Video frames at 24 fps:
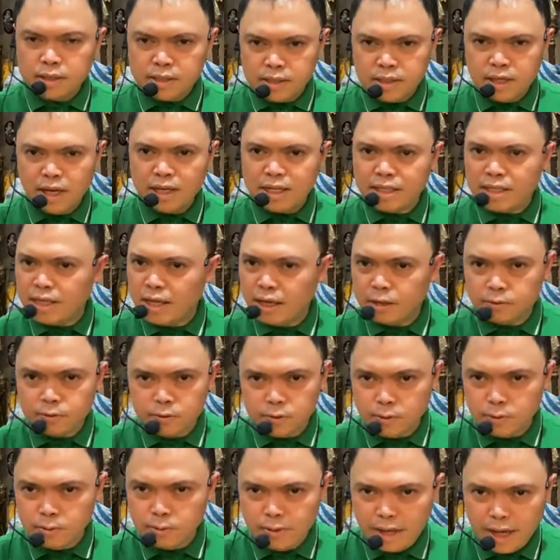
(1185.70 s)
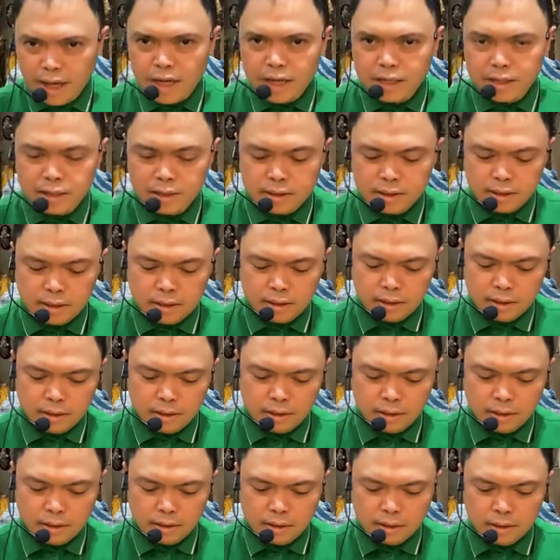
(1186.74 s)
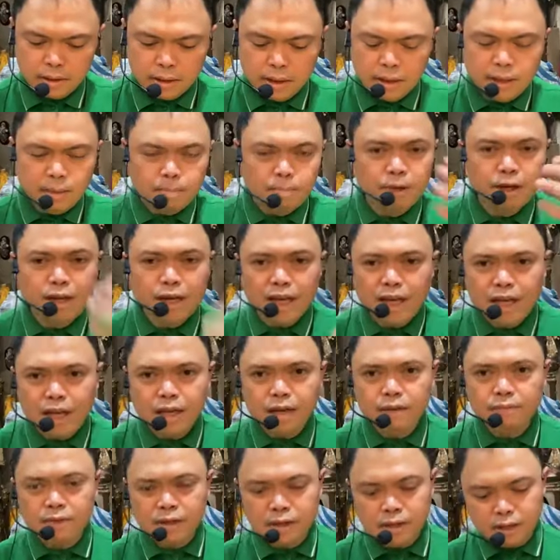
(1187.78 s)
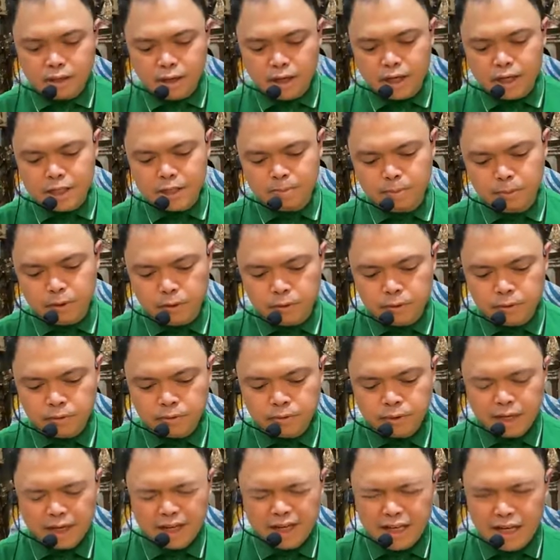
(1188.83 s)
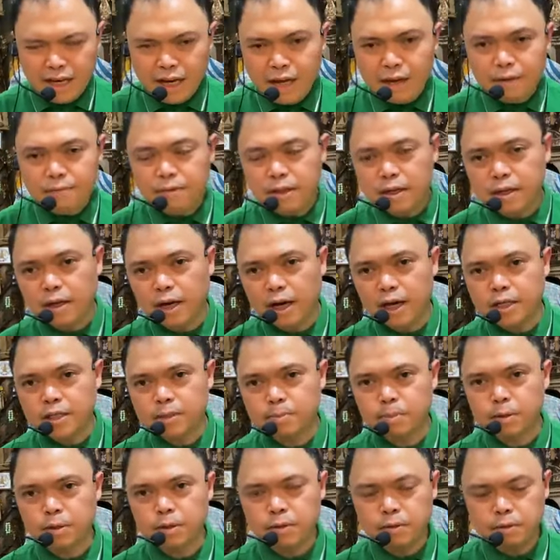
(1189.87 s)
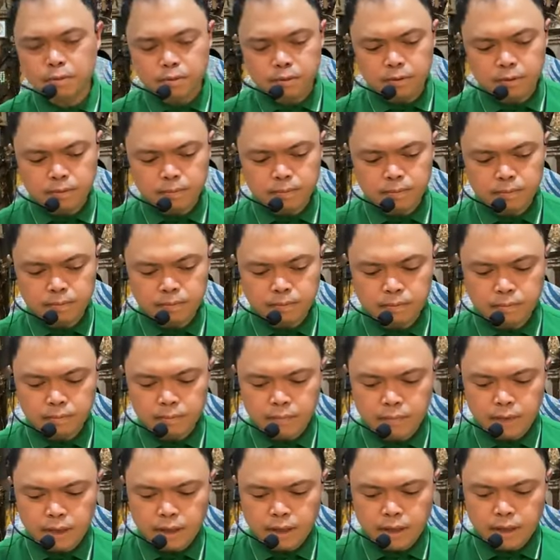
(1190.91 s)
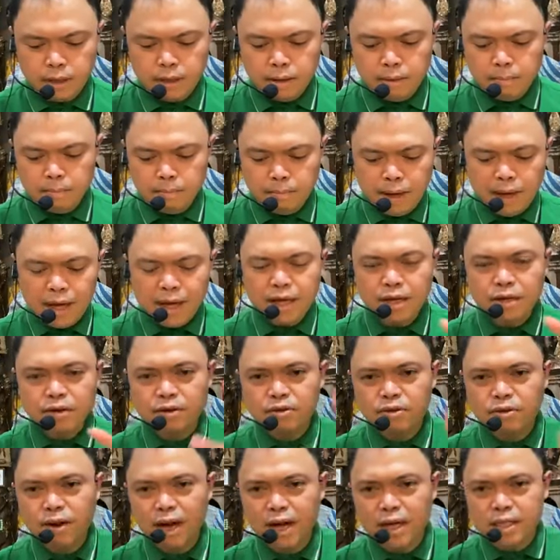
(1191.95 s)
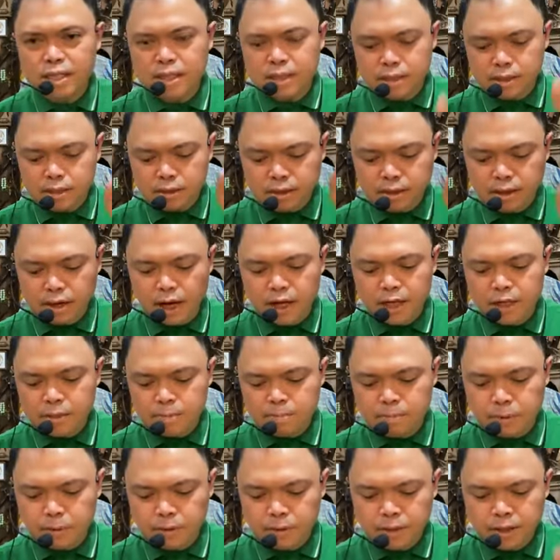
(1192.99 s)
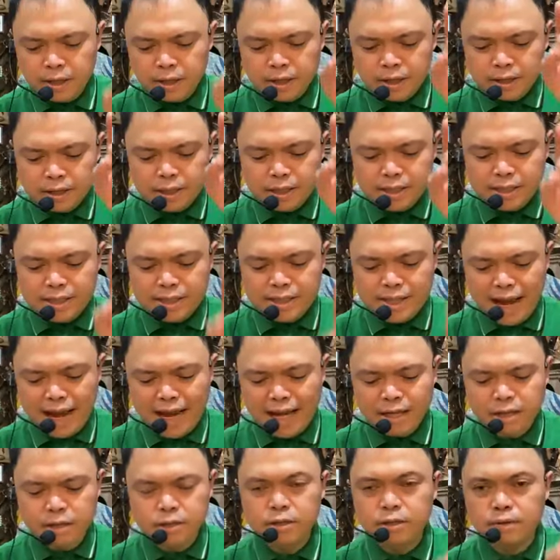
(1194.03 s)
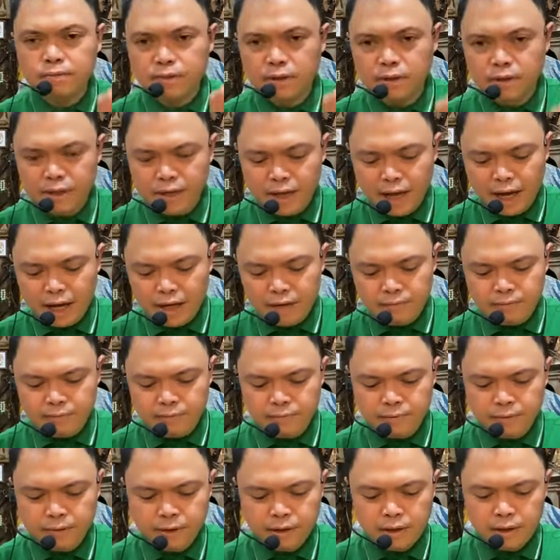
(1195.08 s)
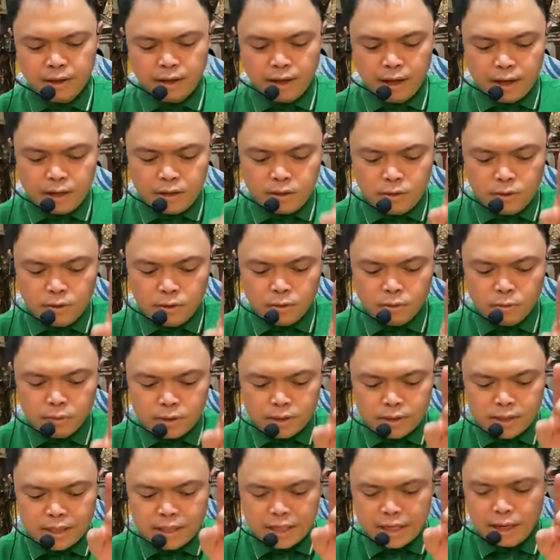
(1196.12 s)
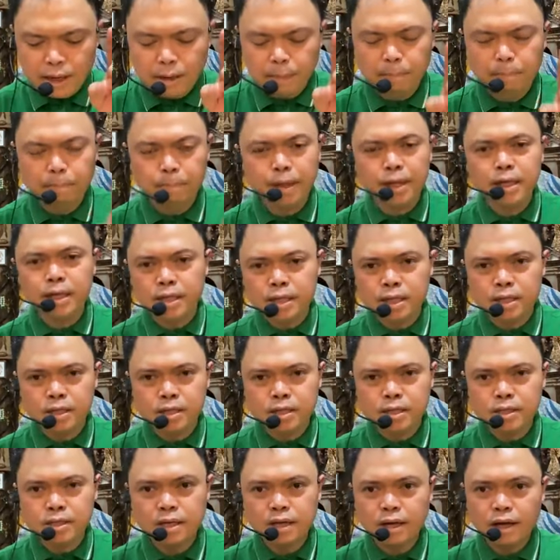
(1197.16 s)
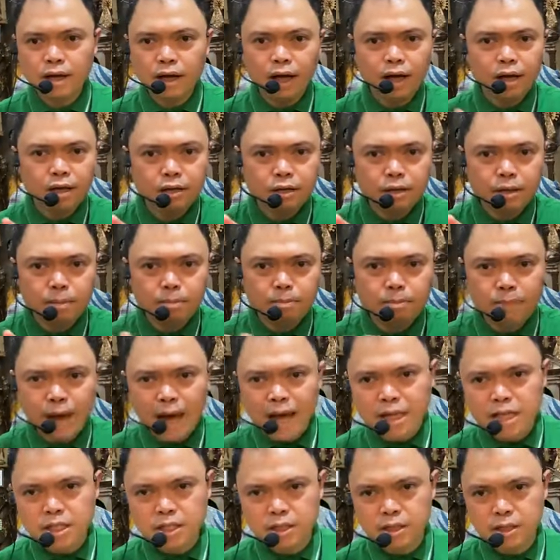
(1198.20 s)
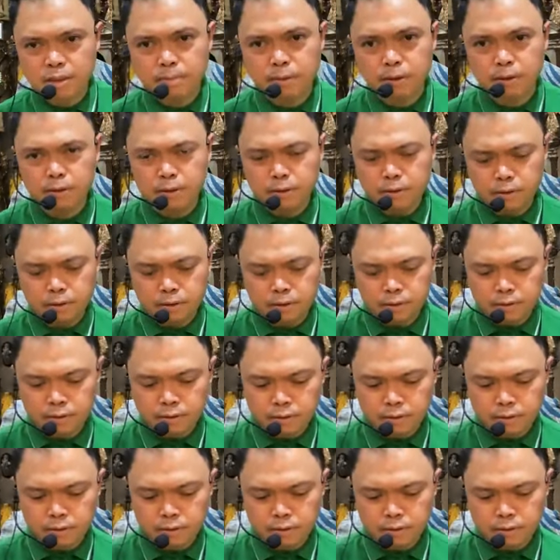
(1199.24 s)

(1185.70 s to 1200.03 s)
It is not yet too late. Believe in the gospel. Live the gospel. Make Christ's gospel the standard of your life, and you will see abundance unimaginable.